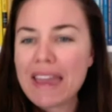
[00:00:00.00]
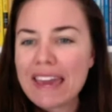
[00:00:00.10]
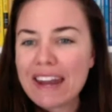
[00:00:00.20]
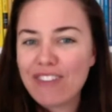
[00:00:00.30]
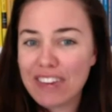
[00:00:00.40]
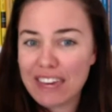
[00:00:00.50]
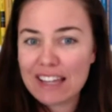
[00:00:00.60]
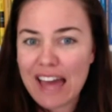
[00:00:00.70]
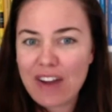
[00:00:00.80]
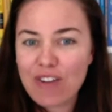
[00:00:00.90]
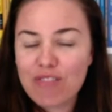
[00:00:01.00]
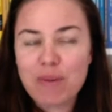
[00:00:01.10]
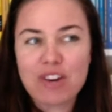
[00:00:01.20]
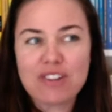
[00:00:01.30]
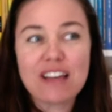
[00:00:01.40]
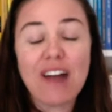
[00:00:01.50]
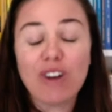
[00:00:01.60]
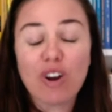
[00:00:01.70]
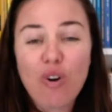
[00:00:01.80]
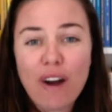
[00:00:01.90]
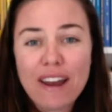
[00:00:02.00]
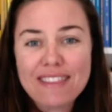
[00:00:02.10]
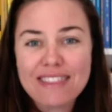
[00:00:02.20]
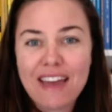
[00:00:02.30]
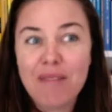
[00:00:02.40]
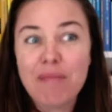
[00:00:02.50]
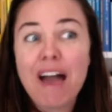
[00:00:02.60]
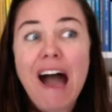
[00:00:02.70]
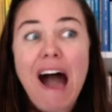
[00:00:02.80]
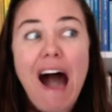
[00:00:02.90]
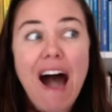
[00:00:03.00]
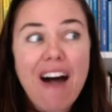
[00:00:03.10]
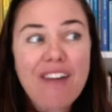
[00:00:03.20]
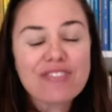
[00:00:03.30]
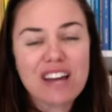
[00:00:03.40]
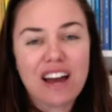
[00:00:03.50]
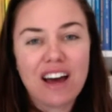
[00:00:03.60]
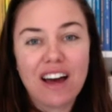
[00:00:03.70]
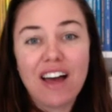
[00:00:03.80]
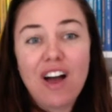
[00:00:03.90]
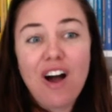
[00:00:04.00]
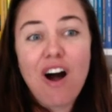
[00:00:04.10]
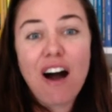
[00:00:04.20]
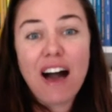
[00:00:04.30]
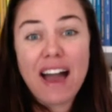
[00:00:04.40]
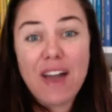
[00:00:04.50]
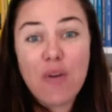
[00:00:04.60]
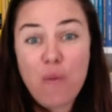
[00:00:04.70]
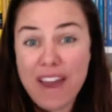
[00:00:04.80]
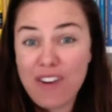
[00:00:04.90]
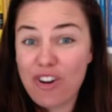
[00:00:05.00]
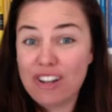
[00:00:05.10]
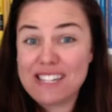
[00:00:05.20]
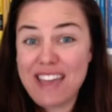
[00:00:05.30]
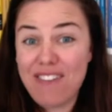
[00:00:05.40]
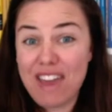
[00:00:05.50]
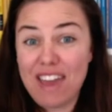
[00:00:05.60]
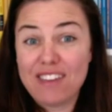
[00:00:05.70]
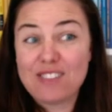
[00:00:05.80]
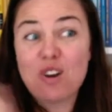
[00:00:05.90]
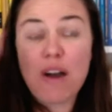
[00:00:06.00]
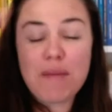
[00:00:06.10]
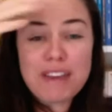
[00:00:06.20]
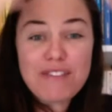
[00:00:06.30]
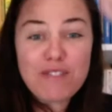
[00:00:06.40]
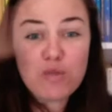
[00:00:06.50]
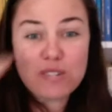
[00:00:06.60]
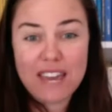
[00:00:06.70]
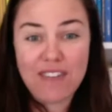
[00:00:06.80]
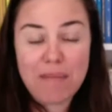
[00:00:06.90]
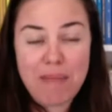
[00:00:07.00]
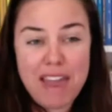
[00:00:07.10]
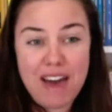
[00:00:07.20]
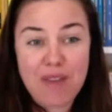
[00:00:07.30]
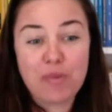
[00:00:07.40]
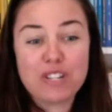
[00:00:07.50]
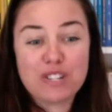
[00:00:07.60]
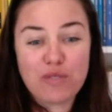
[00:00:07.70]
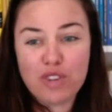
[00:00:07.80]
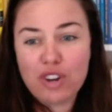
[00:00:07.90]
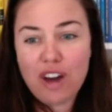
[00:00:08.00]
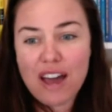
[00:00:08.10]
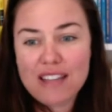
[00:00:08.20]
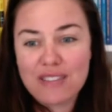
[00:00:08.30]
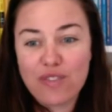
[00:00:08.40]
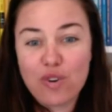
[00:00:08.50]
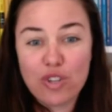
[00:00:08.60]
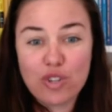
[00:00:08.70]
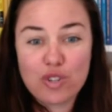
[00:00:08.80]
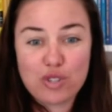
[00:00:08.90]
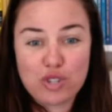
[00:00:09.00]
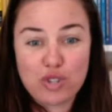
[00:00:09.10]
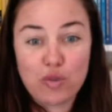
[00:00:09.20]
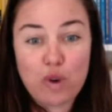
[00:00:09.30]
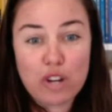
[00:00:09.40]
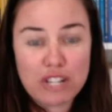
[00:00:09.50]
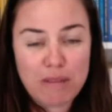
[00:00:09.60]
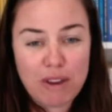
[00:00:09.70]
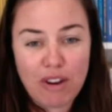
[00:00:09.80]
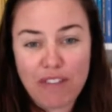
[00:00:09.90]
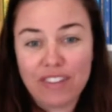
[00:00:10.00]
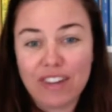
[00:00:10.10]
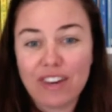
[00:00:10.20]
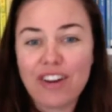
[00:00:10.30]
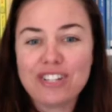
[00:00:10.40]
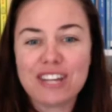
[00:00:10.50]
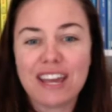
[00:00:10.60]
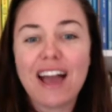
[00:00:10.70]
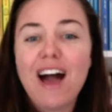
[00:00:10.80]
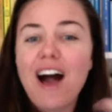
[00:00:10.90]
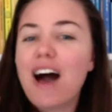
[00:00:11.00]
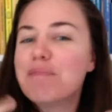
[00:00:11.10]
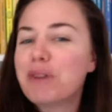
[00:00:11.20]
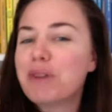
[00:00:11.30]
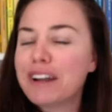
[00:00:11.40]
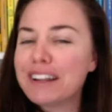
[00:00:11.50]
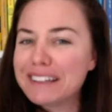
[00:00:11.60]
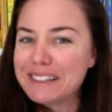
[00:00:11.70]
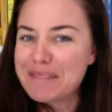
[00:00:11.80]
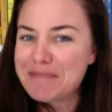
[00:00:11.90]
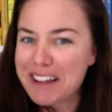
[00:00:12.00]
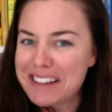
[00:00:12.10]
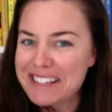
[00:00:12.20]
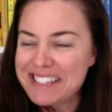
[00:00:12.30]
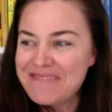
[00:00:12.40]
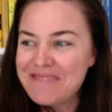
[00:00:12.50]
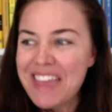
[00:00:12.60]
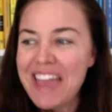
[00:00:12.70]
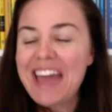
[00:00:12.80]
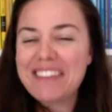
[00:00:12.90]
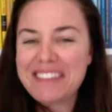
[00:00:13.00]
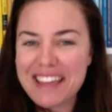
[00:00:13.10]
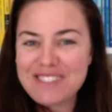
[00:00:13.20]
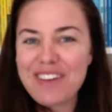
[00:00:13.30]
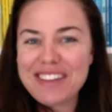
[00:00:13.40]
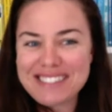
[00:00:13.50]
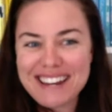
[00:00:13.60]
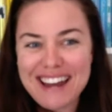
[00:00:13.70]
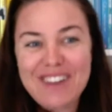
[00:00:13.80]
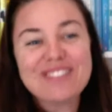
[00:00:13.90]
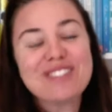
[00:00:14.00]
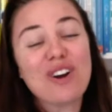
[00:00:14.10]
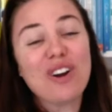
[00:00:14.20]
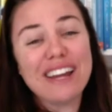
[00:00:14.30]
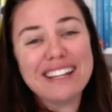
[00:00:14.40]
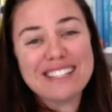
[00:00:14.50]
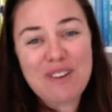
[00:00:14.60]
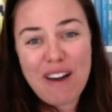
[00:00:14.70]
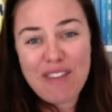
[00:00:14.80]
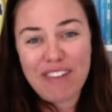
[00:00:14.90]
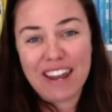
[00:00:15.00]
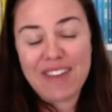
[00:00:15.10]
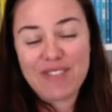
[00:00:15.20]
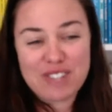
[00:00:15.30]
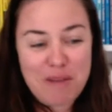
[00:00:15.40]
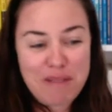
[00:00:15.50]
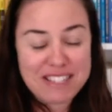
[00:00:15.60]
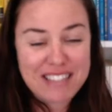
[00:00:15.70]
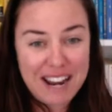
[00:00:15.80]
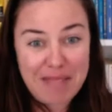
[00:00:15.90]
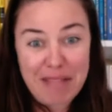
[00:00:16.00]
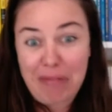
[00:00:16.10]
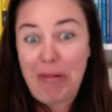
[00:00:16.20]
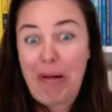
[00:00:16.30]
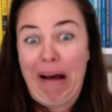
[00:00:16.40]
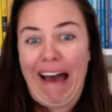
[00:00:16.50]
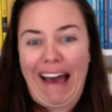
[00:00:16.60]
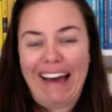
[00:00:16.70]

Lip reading: get a giggle out of because I recorded them after I went on TV. So I'm in full TV makeup, which for you guys, if you're used to watching me on Coffee and Coaching, I put on a little lip gloss and then that's fancy enough. So it is quite funny. Every time I see it, I'm like, wow.